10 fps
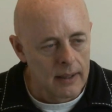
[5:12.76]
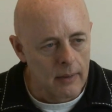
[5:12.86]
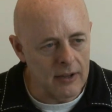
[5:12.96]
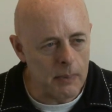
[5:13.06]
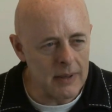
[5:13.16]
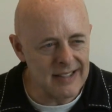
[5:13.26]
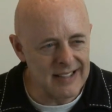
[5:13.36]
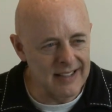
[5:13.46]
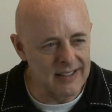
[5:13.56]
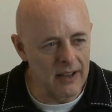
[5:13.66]
I suppose
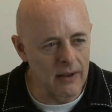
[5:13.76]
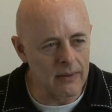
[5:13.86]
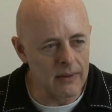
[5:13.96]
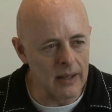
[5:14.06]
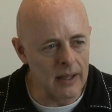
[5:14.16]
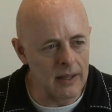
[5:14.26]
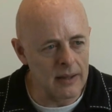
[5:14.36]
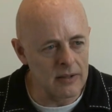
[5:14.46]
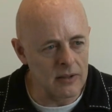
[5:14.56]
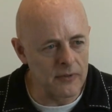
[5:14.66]
this
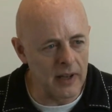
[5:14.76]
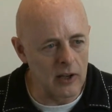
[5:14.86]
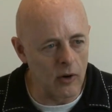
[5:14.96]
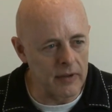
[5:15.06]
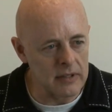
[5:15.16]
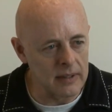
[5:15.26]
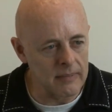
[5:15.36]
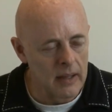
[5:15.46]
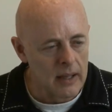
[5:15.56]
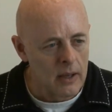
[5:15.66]
is fairly obvious
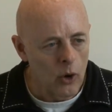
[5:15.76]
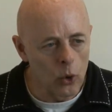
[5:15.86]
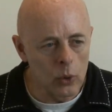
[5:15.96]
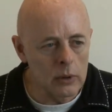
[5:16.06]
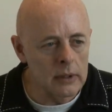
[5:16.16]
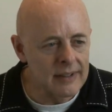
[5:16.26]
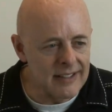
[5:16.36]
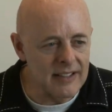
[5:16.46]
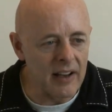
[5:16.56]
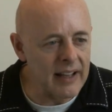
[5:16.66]
that all
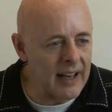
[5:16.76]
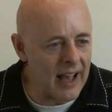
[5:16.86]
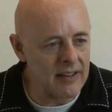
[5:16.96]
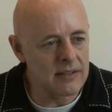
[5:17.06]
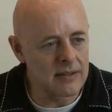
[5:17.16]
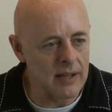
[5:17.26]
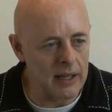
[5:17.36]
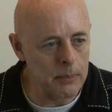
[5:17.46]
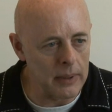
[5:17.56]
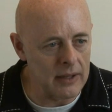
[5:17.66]
design has to
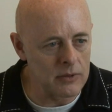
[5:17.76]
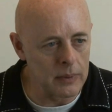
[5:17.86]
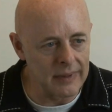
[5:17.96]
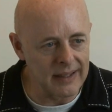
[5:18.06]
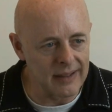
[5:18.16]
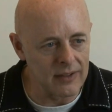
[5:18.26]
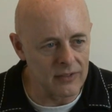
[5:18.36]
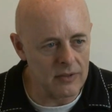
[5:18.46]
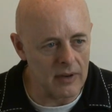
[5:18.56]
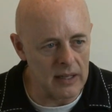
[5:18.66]
take place within
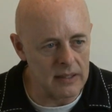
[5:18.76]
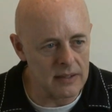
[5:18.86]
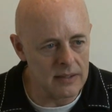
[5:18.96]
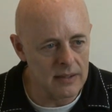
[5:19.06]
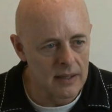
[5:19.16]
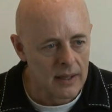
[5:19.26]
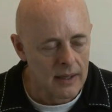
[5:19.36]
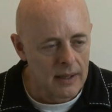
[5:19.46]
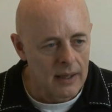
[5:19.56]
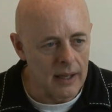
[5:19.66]
constraints.
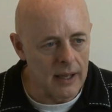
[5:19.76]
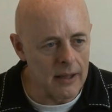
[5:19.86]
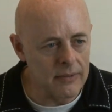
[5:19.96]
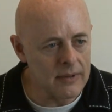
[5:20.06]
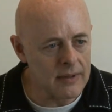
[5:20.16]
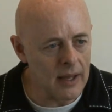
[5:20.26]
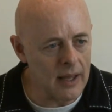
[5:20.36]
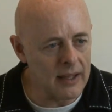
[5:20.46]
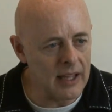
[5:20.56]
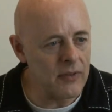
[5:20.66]
And
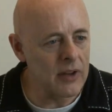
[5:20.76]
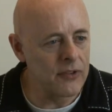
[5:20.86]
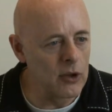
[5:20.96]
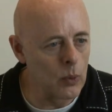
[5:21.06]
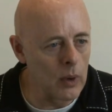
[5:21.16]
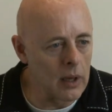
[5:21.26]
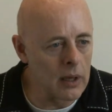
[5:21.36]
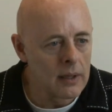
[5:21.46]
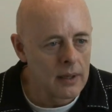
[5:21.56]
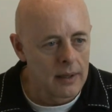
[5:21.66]
even if you
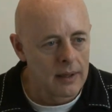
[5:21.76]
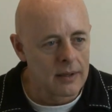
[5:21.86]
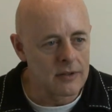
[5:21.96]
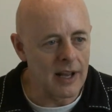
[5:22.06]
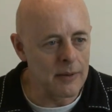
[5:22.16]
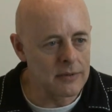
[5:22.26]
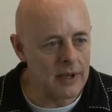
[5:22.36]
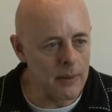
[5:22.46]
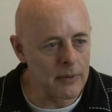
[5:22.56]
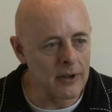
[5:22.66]
were James
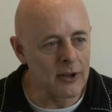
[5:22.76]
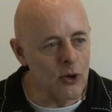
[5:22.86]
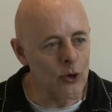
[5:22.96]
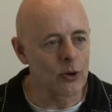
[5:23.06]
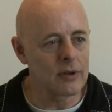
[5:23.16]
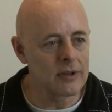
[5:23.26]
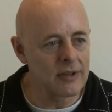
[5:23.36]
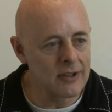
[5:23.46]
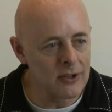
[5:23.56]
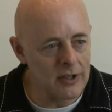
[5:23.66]
Cameron and you're
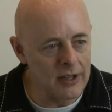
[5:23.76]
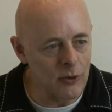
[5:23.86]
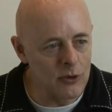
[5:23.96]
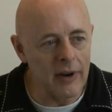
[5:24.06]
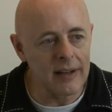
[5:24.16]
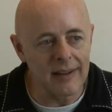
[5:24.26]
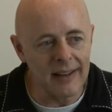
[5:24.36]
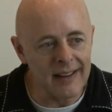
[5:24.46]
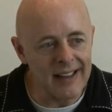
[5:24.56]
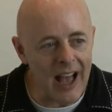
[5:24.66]

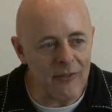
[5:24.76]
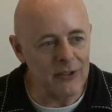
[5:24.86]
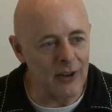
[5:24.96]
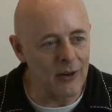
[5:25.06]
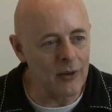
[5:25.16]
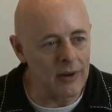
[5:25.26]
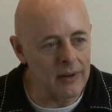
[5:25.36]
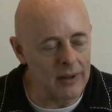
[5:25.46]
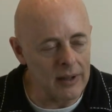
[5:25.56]
directing Avatar